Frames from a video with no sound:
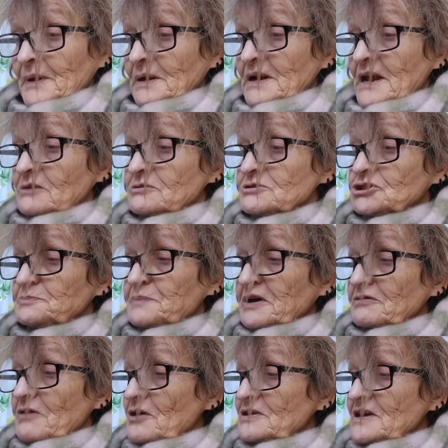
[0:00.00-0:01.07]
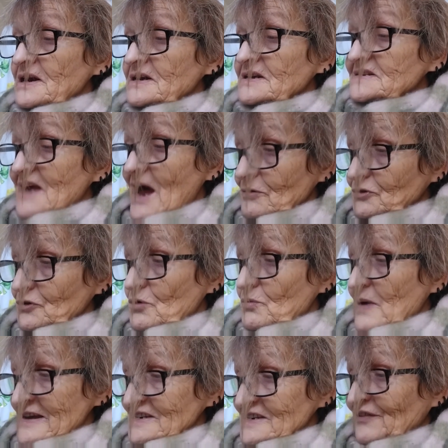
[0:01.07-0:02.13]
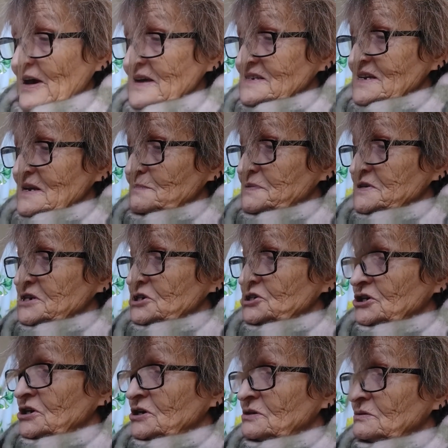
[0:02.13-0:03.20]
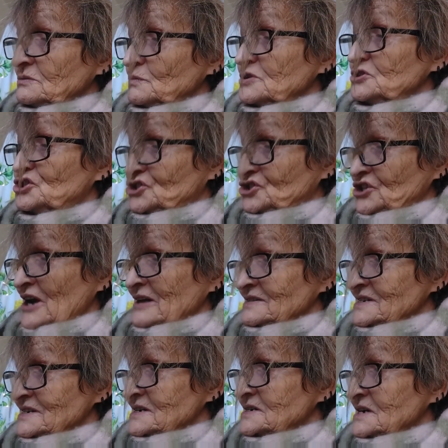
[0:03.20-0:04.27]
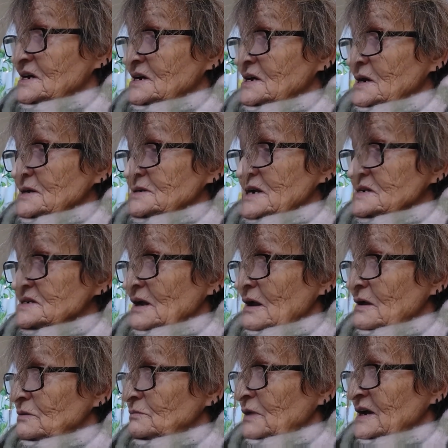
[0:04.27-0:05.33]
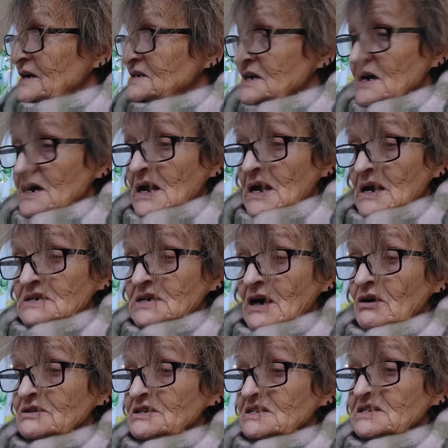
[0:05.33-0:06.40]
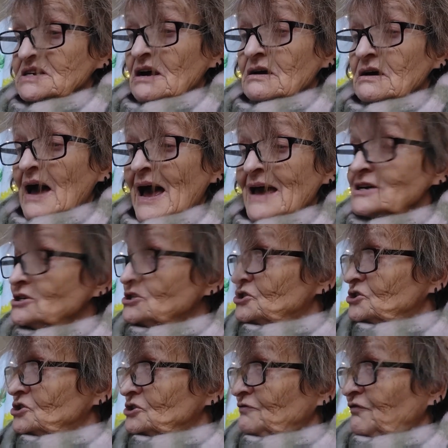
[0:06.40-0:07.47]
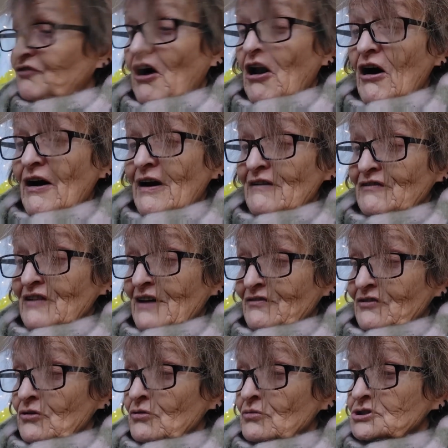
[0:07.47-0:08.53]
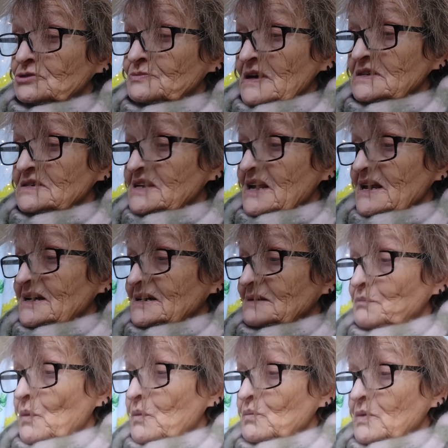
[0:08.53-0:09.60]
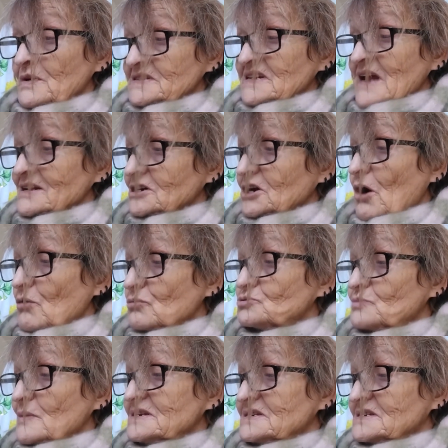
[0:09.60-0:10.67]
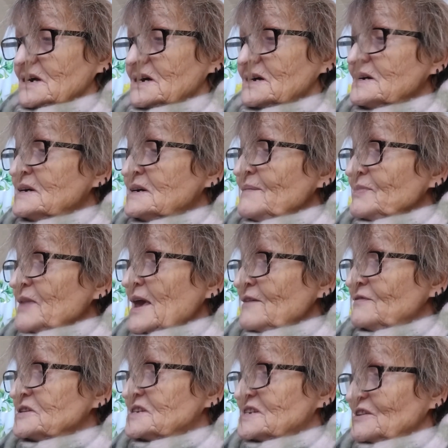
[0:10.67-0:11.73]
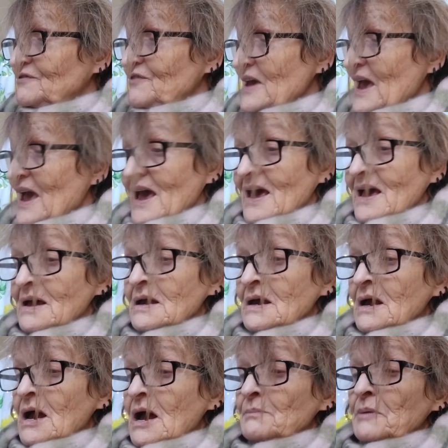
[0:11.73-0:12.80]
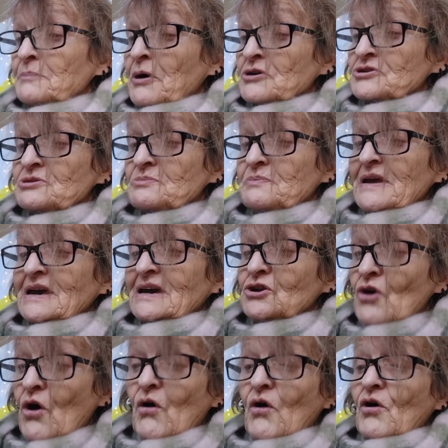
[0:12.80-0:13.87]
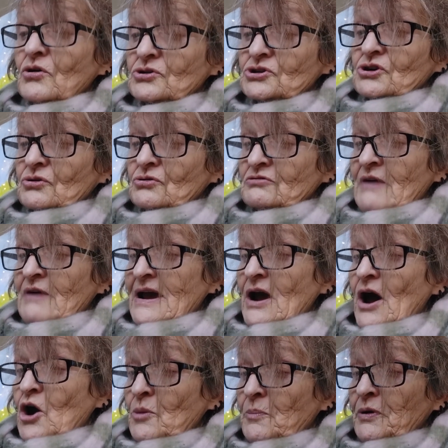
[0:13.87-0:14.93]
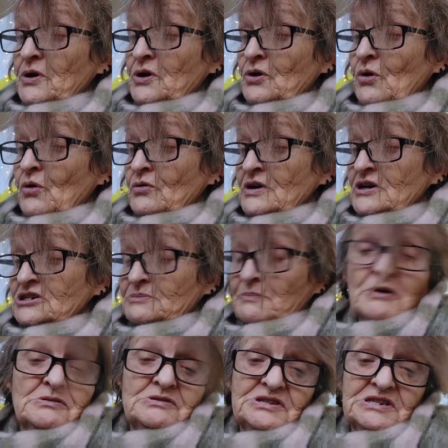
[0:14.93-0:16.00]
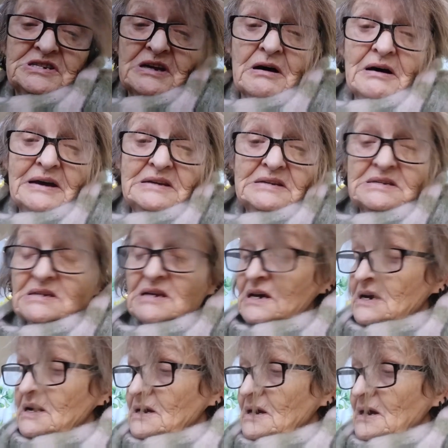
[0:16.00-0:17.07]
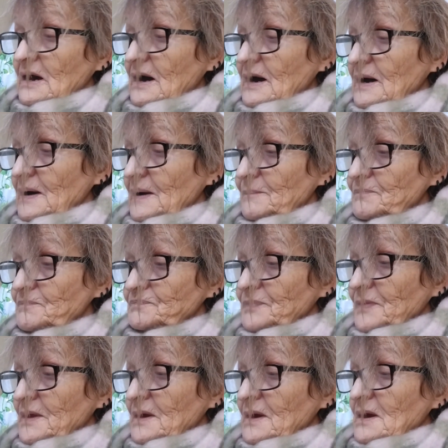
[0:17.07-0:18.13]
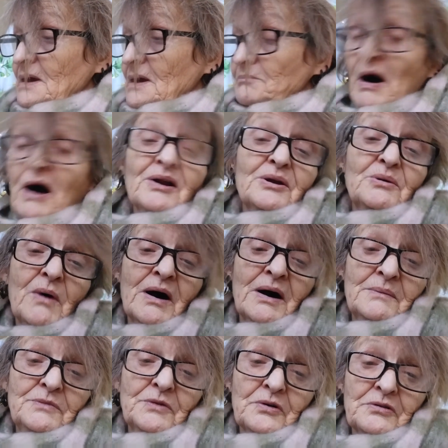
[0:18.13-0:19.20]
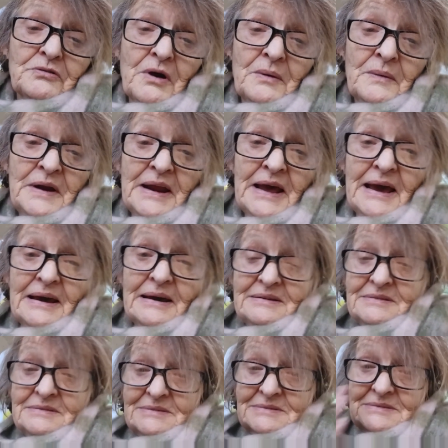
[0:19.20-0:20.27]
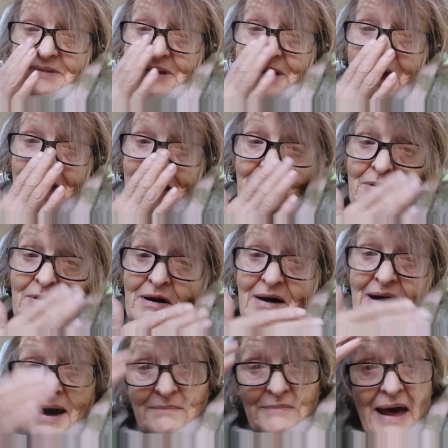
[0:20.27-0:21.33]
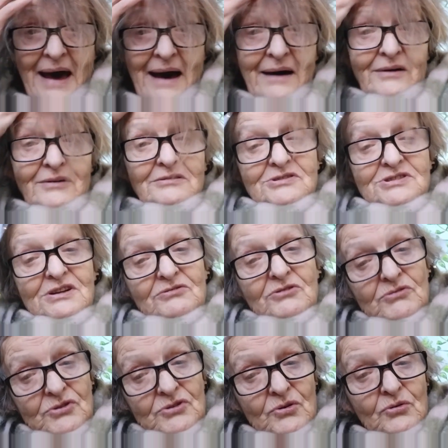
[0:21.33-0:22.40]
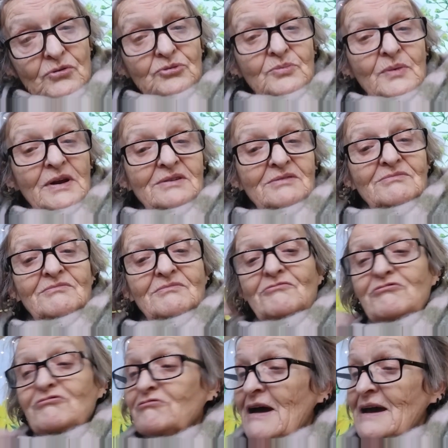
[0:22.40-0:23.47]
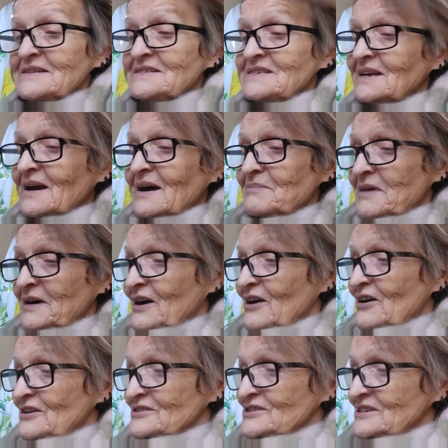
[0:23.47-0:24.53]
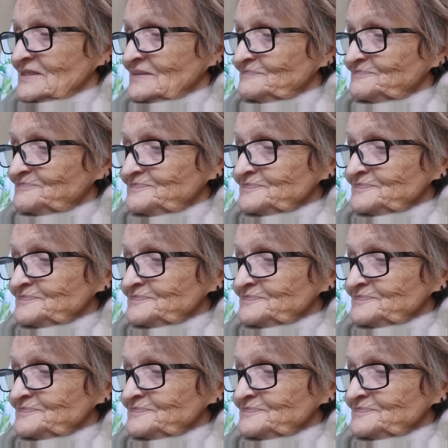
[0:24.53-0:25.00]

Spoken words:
Licorice should be grown in a south or west facing position, which is sheltered. Doesn't like the wind. It's hardy to H5 level, which means that it can withstand a cold winter, even severe, but possibly cannot tolerate open or exposed sites. Partly why I'm not growing it here where I am now, because I've got the north wind racing up my garden.